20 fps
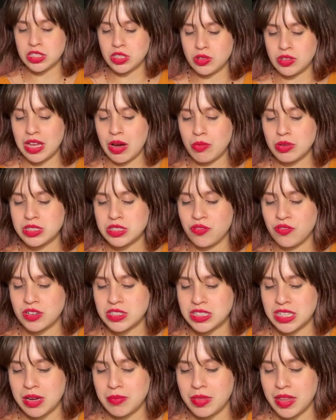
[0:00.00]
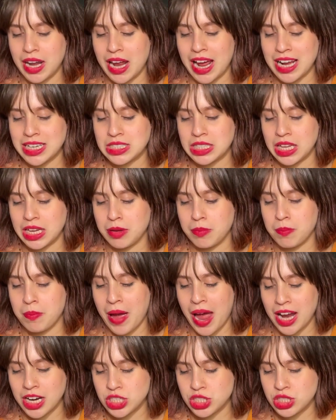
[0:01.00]
So that was the first time that I had to like
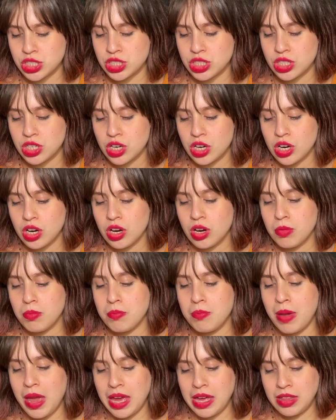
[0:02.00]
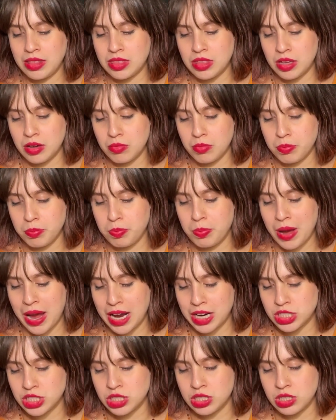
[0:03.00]
batch make them,
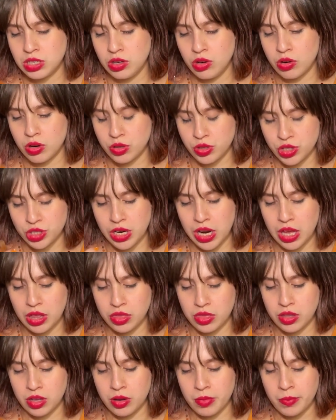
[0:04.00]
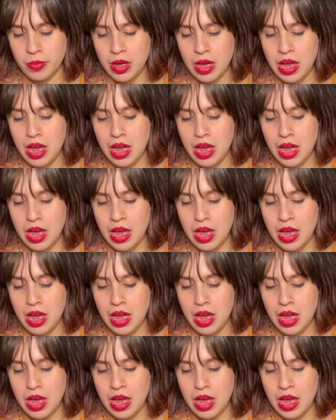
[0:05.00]
batch crochet them.